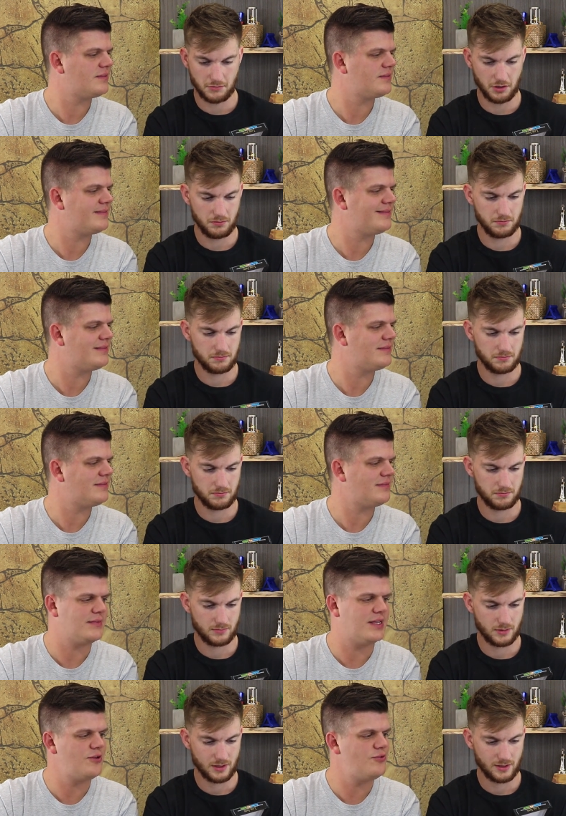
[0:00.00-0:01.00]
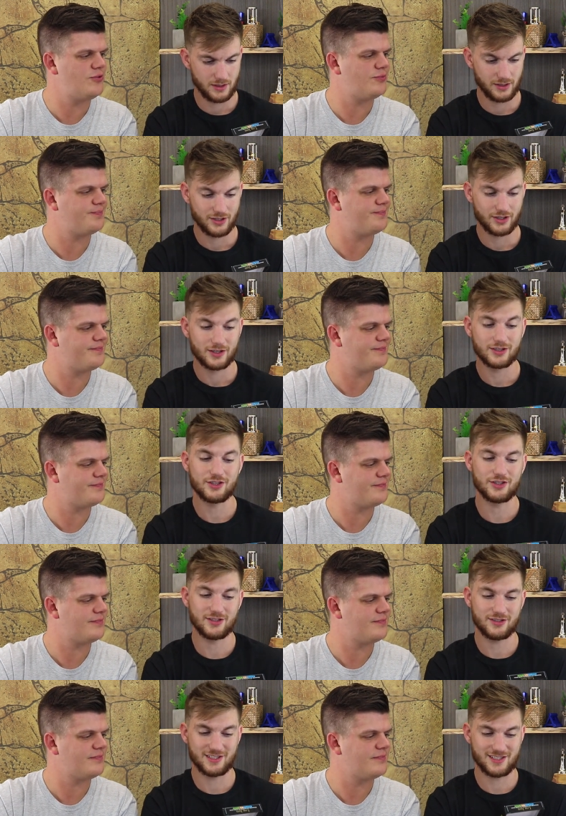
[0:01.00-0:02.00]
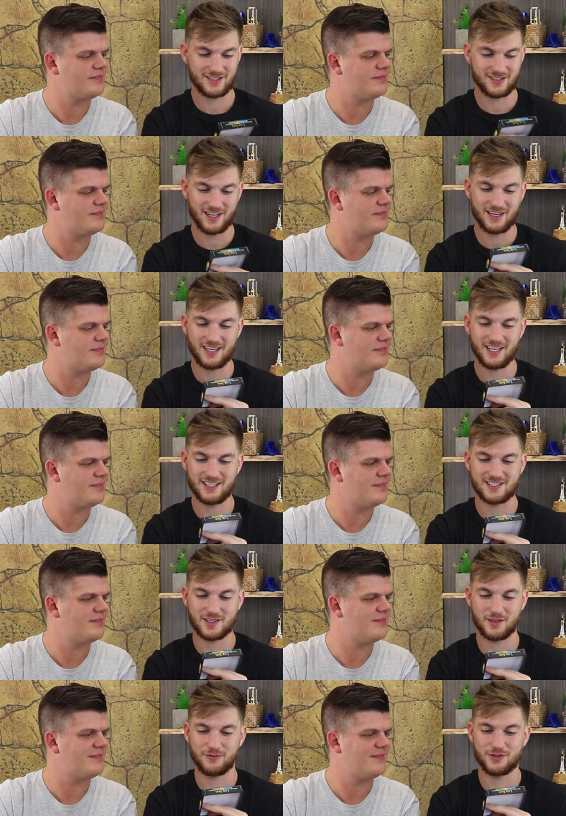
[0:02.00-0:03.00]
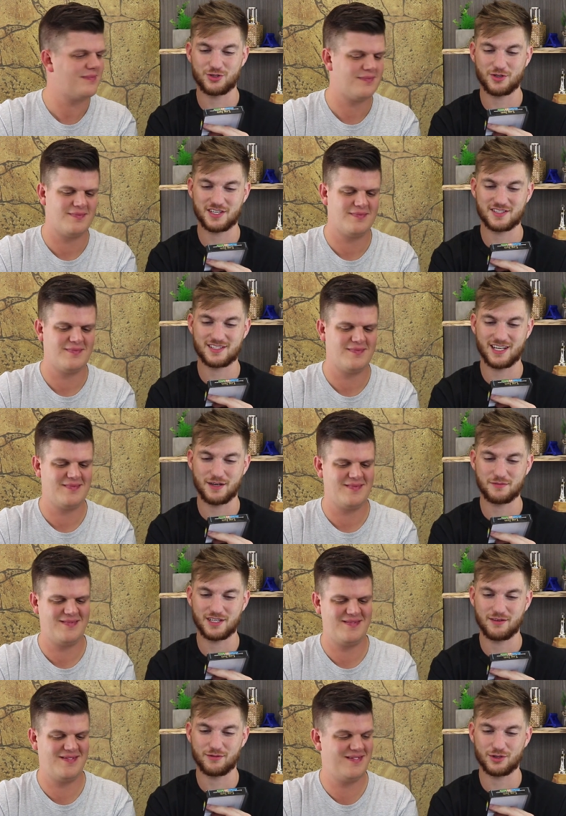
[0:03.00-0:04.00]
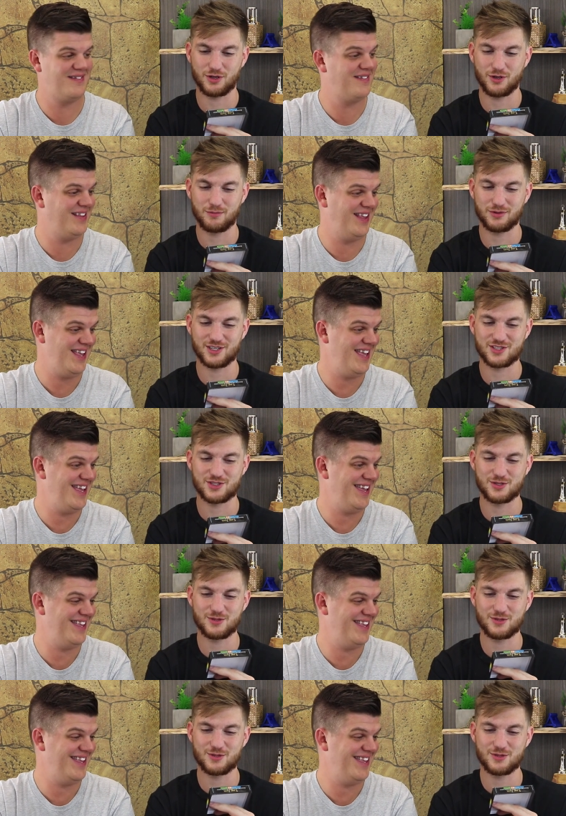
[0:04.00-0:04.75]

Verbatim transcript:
Speaker 1: Nope. No. Dude, you can send a self-addressed stamped envelope plus